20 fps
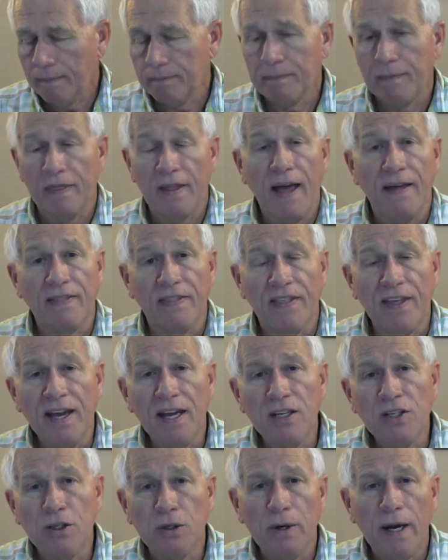And
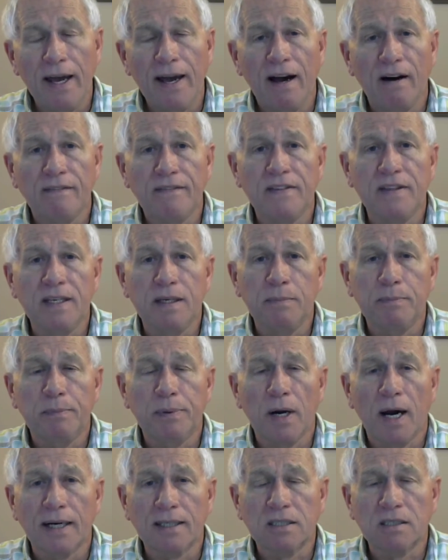then you have the
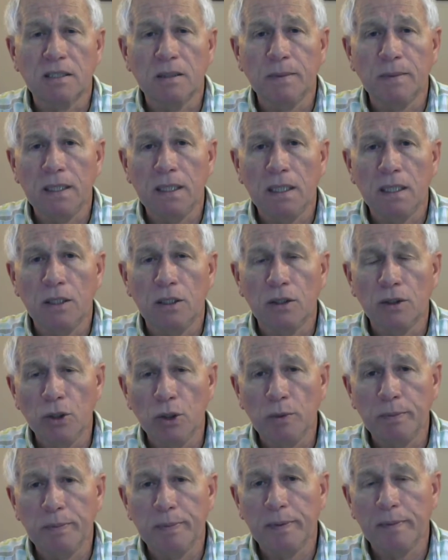proximity
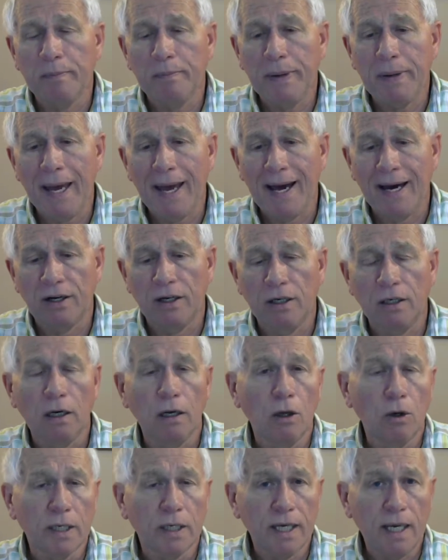group pattern
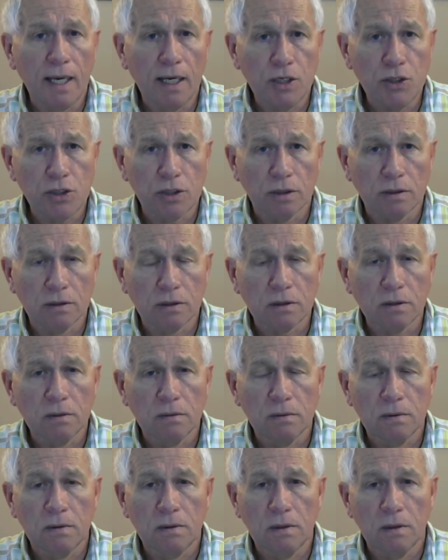locations.
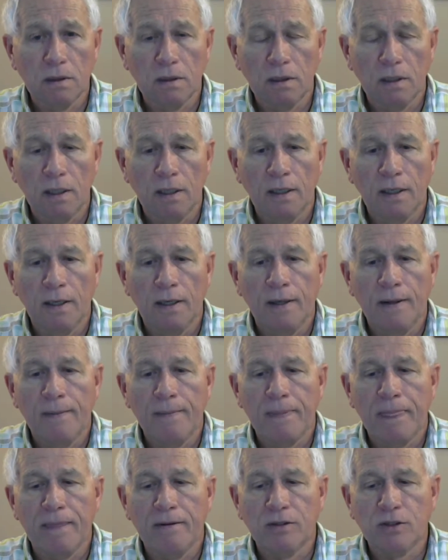
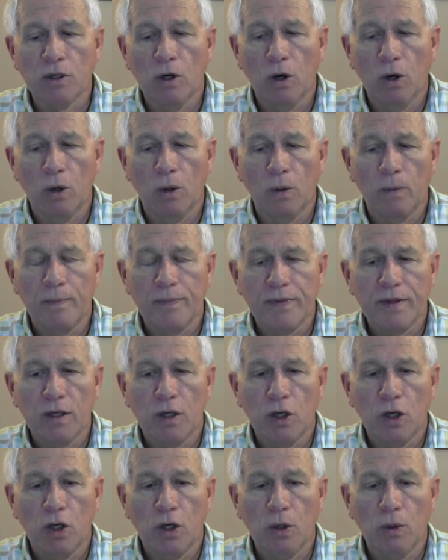So
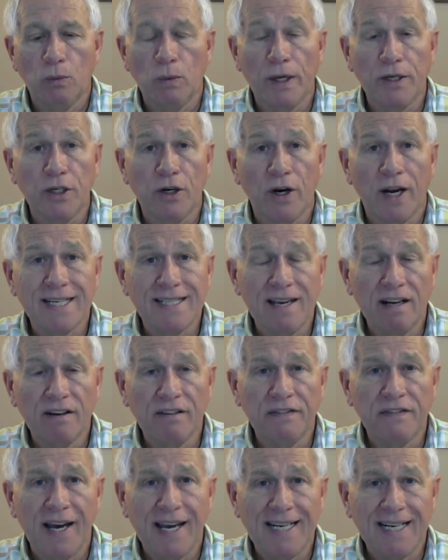when you're
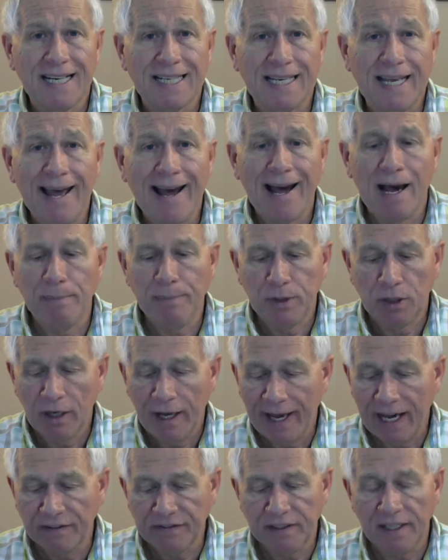identifying a gap, you
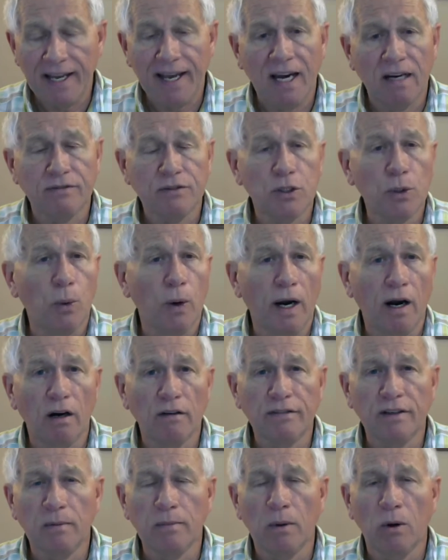have to have
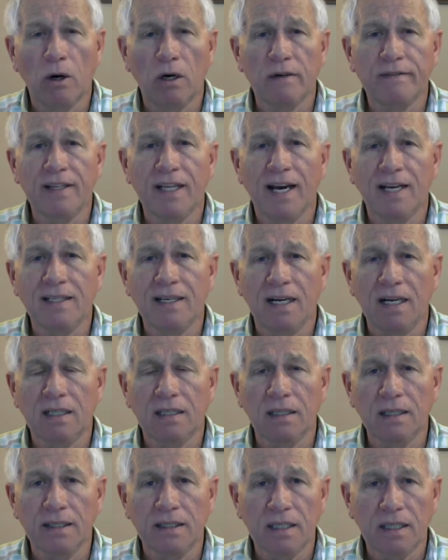12 or more of the
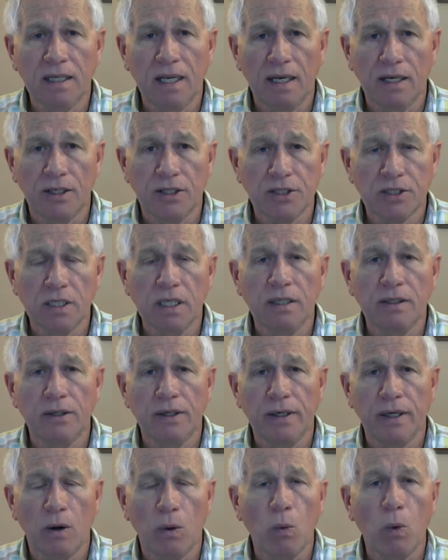identical indicators, either
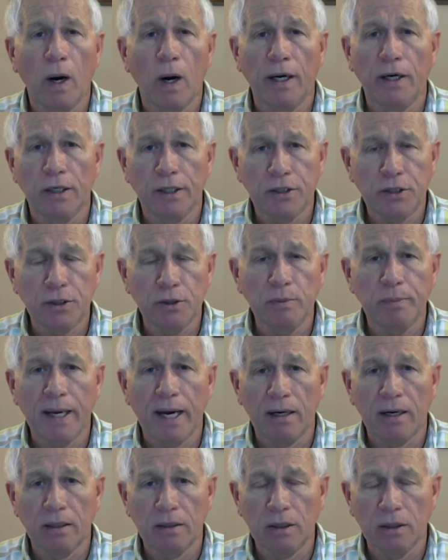in a 1 or a 2
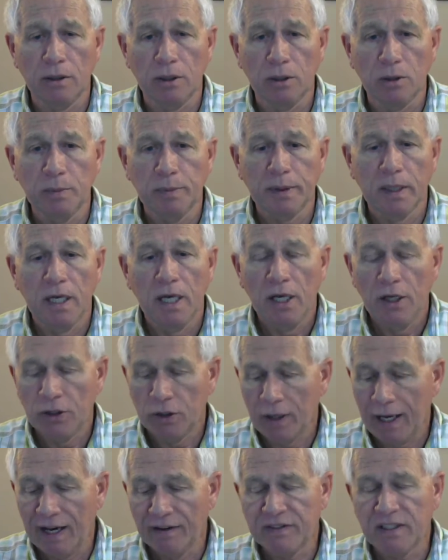pattern group.
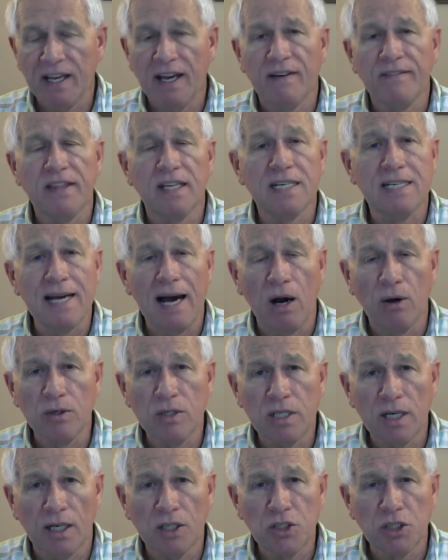You have to have the down
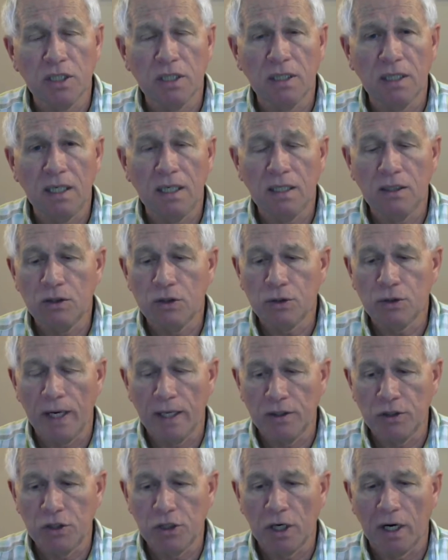touch in the
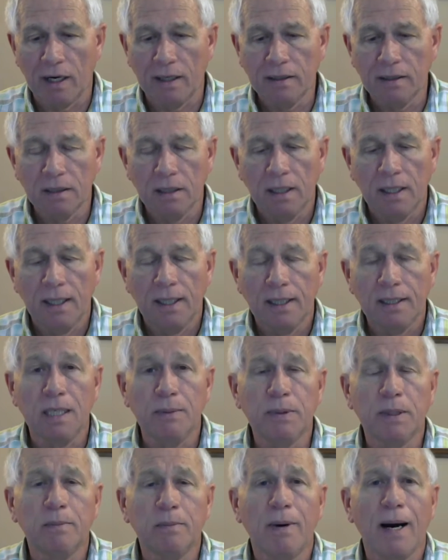trend chart.
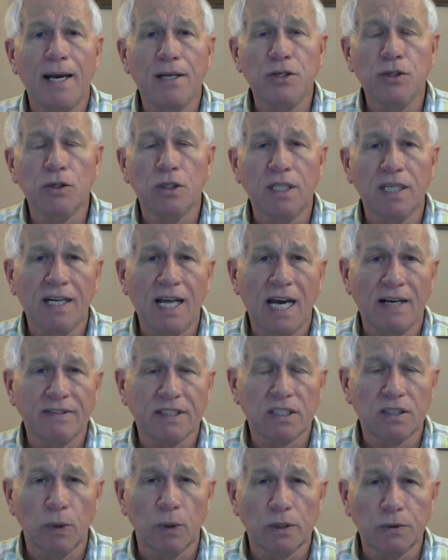Keep in mind, you can have
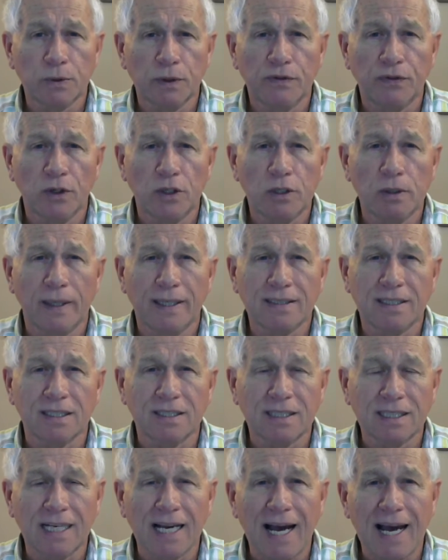what's referred to as a
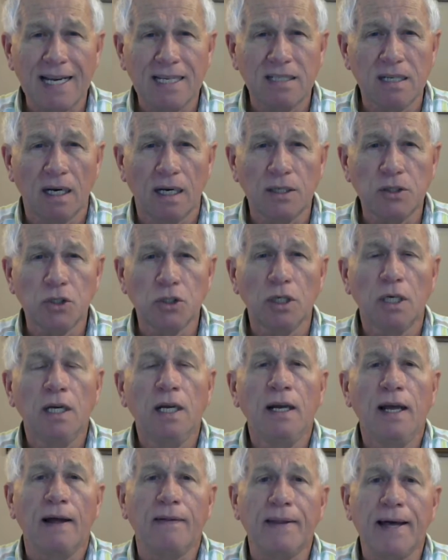sky touch,
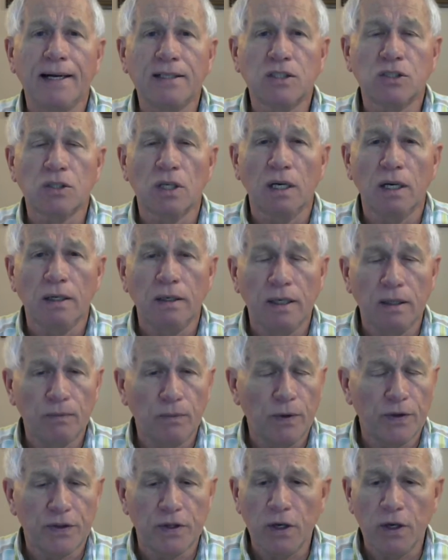and that's
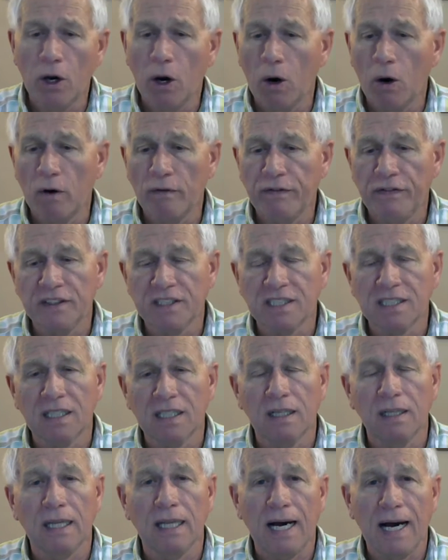with no
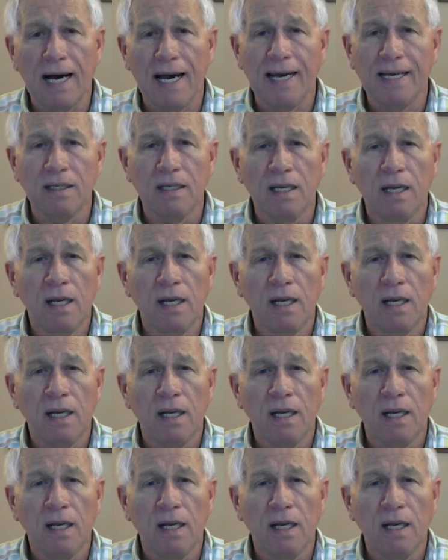physical line.